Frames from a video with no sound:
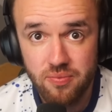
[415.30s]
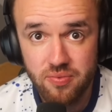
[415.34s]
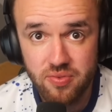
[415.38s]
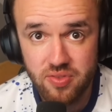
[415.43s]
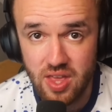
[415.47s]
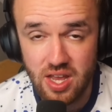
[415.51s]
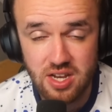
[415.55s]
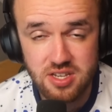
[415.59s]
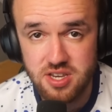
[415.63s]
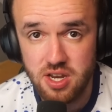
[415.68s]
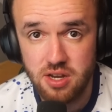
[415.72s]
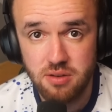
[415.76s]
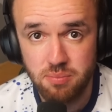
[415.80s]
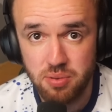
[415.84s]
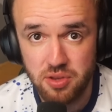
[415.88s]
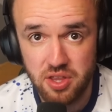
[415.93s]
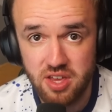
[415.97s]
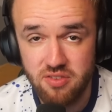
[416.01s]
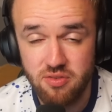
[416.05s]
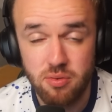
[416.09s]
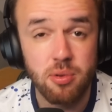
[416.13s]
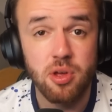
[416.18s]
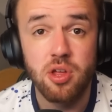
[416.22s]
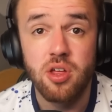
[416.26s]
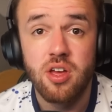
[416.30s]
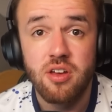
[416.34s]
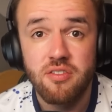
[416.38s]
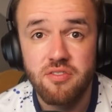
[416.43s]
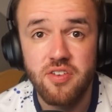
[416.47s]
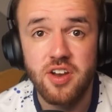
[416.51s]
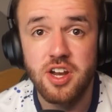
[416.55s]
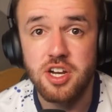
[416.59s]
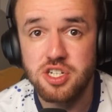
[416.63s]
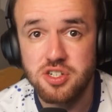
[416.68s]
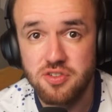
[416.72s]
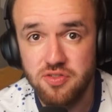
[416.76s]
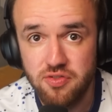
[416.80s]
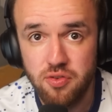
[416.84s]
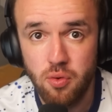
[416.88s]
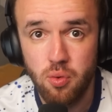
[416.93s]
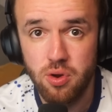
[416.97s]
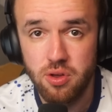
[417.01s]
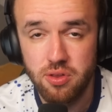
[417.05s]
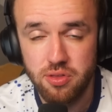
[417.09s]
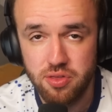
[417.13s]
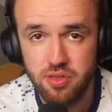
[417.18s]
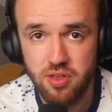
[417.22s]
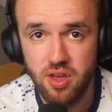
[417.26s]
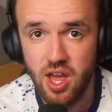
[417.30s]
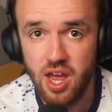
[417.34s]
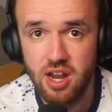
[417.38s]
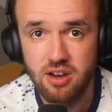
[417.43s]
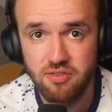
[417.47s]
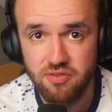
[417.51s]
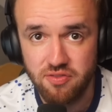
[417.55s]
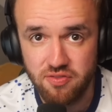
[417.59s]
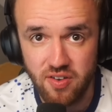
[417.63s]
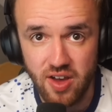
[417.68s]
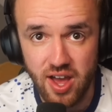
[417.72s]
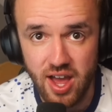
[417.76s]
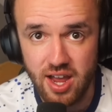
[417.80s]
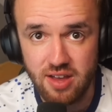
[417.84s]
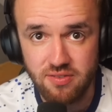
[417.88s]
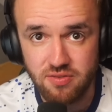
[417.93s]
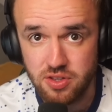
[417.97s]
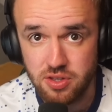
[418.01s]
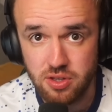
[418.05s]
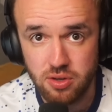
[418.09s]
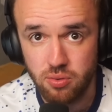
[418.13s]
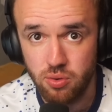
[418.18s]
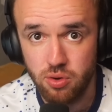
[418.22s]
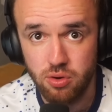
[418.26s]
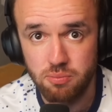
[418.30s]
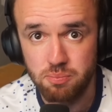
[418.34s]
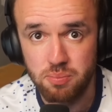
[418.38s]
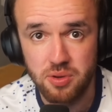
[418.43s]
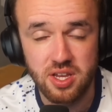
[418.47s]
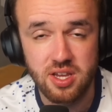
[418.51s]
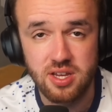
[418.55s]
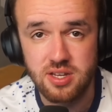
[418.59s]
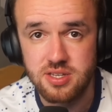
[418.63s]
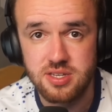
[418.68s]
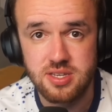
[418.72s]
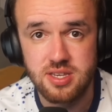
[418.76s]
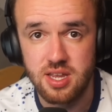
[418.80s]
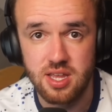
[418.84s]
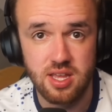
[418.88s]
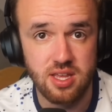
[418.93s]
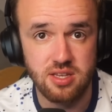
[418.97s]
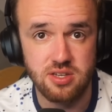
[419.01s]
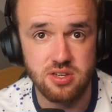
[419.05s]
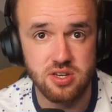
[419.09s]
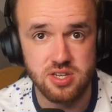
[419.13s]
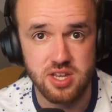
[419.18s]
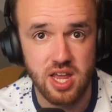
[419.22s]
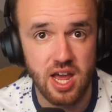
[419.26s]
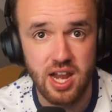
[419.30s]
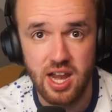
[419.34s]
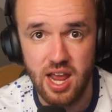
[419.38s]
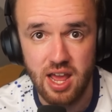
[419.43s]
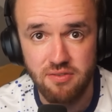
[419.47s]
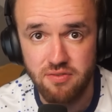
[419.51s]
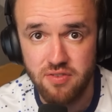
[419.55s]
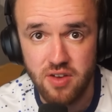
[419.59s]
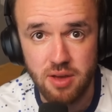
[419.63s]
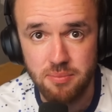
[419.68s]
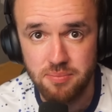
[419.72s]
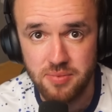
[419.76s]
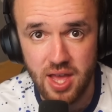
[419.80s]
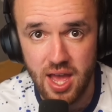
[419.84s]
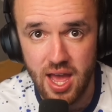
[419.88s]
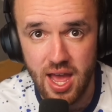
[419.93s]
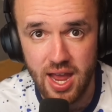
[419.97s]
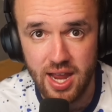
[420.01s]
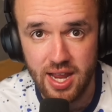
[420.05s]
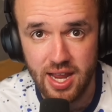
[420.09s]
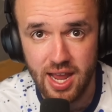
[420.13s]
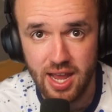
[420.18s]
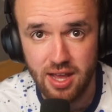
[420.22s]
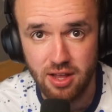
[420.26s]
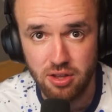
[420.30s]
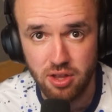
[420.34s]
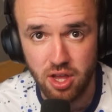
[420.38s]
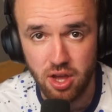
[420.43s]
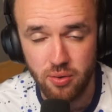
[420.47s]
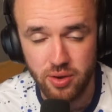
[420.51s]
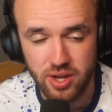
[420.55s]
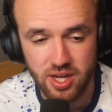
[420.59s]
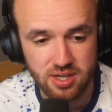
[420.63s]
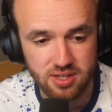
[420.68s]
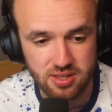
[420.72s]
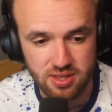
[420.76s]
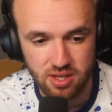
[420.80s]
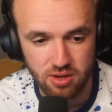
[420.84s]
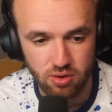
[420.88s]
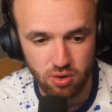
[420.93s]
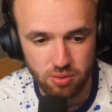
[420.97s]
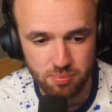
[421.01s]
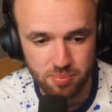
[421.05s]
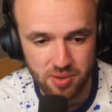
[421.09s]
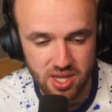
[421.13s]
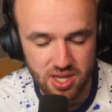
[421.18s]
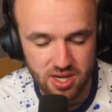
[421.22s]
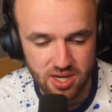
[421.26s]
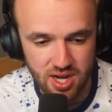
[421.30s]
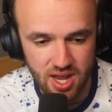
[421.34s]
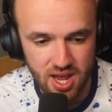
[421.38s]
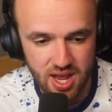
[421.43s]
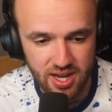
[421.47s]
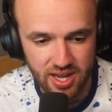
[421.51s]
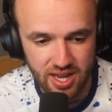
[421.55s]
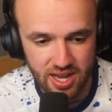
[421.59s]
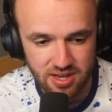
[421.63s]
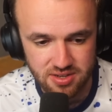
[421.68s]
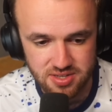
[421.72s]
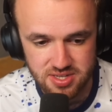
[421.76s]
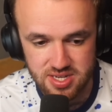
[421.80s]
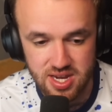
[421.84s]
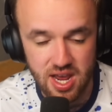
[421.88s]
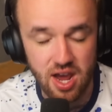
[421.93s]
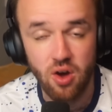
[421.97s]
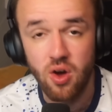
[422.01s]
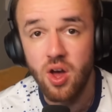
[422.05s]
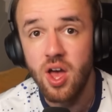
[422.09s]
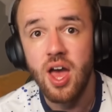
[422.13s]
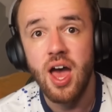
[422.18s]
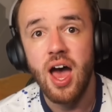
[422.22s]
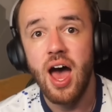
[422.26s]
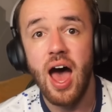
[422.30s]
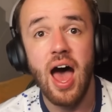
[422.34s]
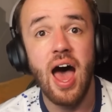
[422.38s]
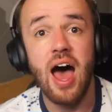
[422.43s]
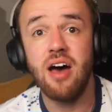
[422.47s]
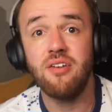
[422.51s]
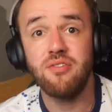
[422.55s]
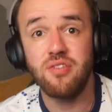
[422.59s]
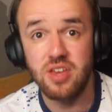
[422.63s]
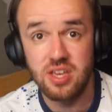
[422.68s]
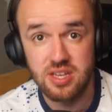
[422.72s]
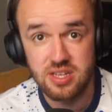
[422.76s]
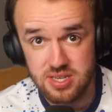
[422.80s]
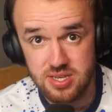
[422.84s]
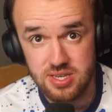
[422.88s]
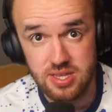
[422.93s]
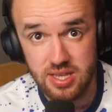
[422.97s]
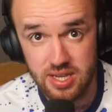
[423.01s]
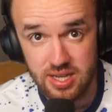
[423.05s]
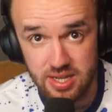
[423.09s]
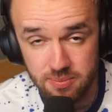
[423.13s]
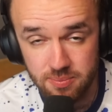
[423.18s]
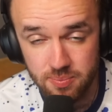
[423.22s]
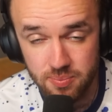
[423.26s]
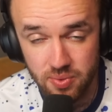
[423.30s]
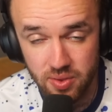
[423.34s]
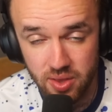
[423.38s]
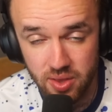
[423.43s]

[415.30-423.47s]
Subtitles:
that's unbelievable. Finished fourth out of five in the group because he just got FM'd to high hell going into the European knockouts. Now, obviously,